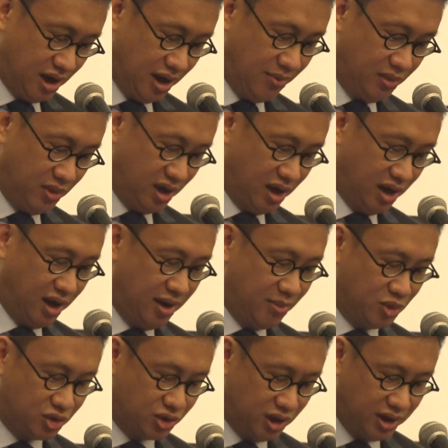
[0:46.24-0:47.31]
I
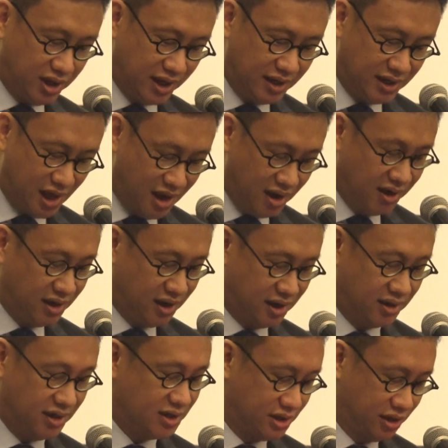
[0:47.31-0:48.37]
am sure that
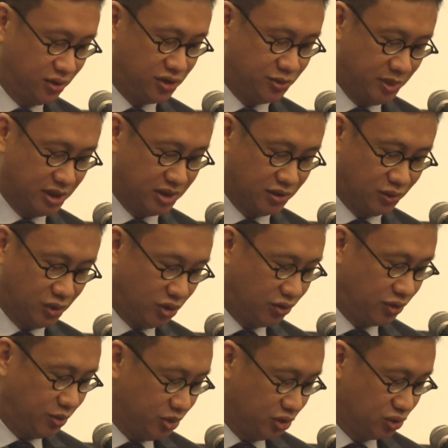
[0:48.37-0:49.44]
other distinguished speakers
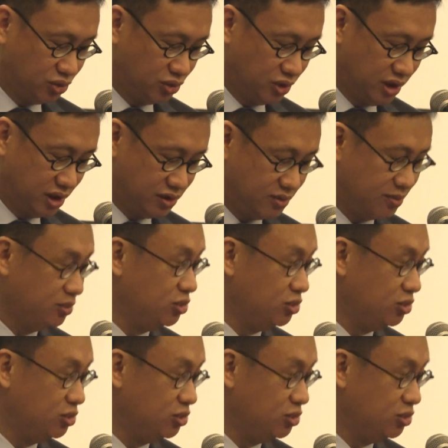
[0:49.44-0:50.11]
will contribute to this